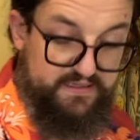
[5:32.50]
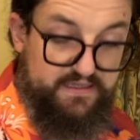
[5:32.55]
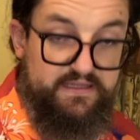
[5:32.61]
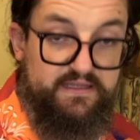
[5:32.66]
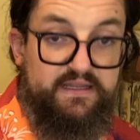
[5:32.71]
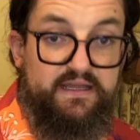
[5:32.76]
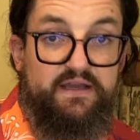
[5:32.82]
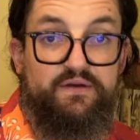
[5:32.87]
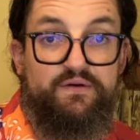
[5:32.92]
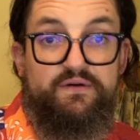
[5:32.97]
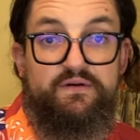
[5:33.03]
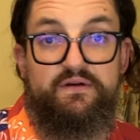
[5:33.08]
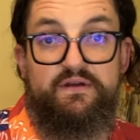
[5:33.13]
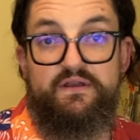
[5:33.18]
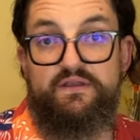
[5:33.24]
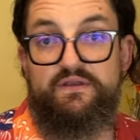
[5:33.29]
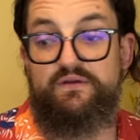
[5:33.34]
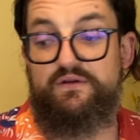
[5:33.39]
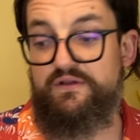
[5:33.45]
Now,
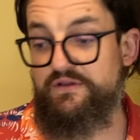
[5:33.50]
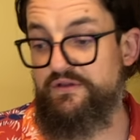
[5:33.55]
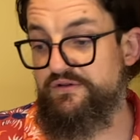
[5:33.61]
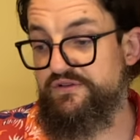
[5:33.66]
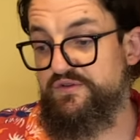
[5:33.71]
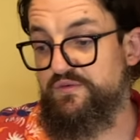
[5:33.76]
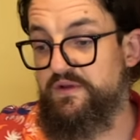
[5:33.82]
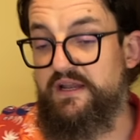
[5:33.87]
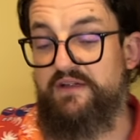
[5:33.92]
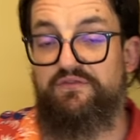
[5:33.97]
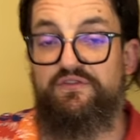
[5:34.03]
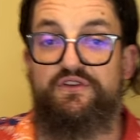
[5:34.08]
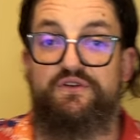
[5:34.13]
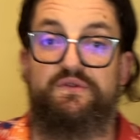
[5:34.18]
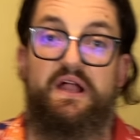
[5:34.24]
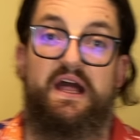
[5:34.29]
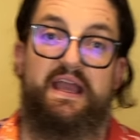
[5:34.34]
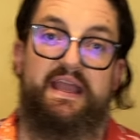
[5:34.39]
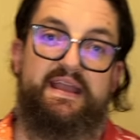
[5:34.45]
you can use whatever you
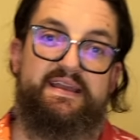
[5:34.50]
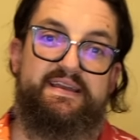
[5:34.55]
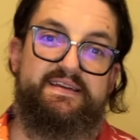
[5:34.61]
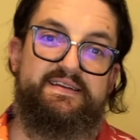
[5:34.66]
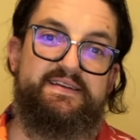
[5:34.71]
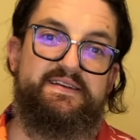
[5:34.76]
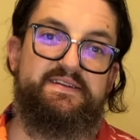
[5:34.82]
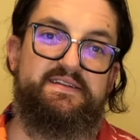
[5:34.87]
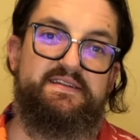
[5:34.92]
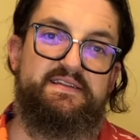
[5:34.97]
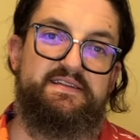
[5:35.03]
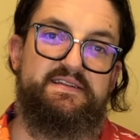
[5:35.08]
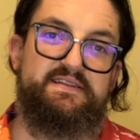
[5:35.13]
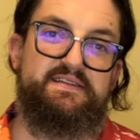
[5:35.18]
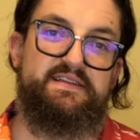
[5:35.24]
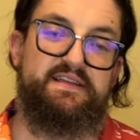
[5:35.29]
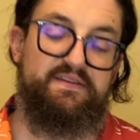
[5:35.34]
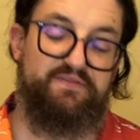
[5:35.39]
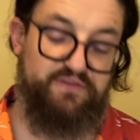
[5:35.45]
like.
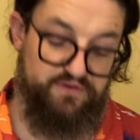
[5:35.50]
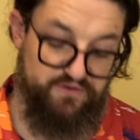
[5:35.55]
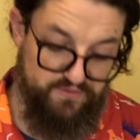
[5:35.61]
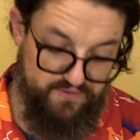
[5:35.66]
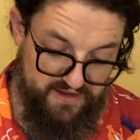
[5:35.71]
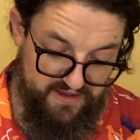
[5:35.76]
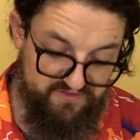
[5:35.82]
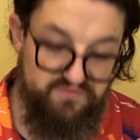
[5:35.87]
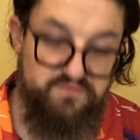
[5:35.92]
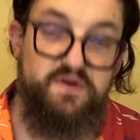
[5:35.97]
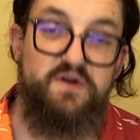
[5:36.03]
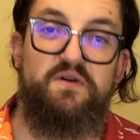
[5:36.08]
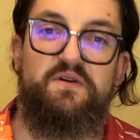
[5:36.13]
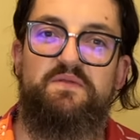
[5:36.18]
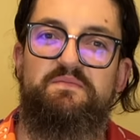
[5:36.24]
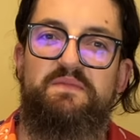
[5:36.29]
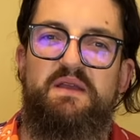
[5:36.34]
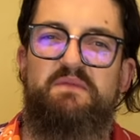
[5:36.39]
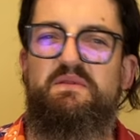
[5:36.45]
If you don't have
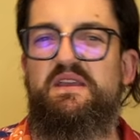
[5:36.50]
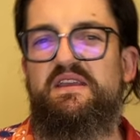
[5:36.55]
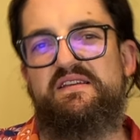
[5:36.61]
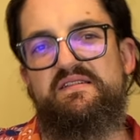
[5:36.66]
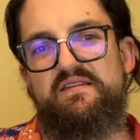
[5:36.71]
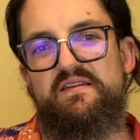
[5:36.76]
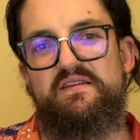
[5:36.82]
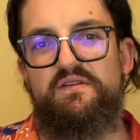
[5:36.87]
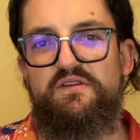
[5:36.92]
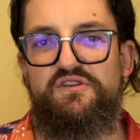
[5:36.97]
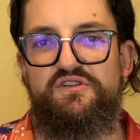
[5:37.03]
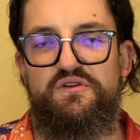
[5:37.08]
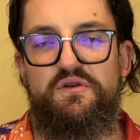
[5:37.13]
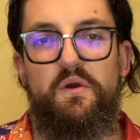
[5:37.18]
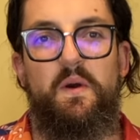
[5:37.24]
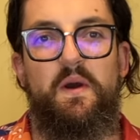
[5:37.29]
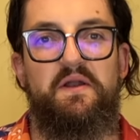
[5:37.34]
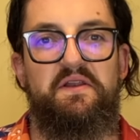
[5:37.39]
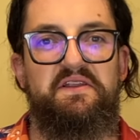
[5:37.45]
milk, maybe you should
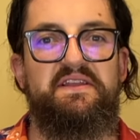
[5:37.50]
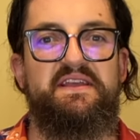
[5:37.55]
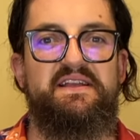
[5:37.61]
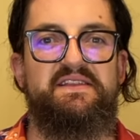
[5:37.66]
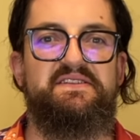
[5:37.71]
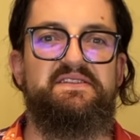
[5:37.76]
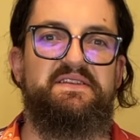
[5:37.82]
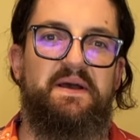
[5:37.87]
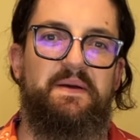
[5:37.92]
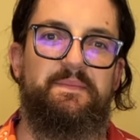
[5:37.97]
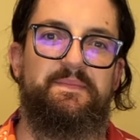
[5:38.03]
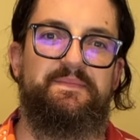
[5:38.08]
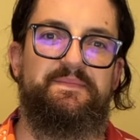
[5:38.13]
go out and get some.